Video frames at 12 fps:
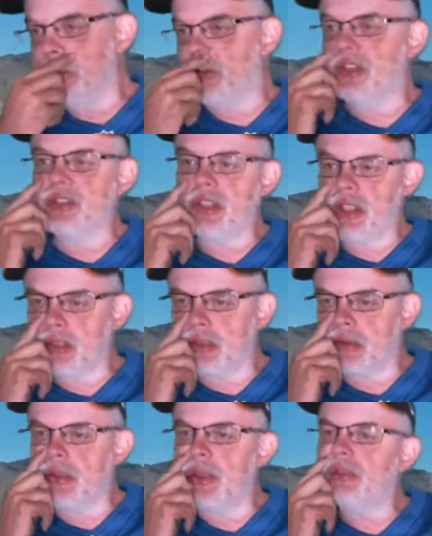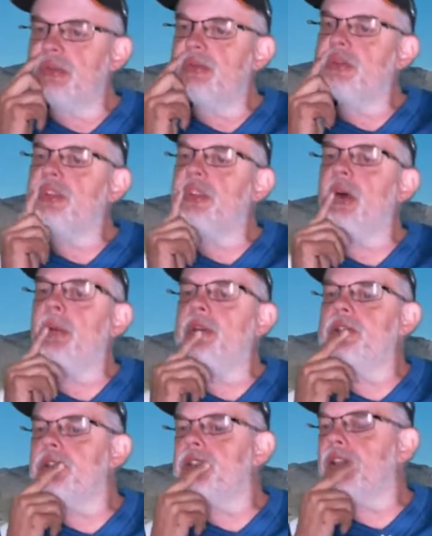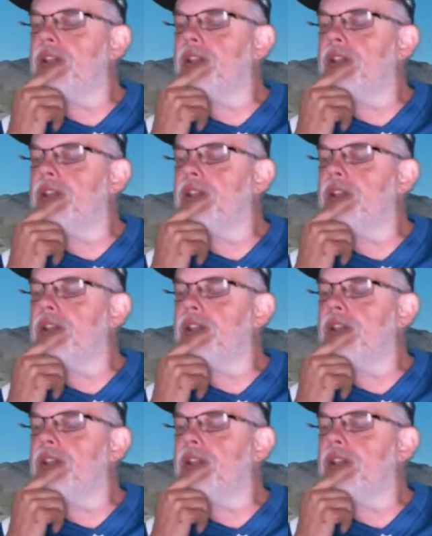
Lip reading: be resting because she told me she's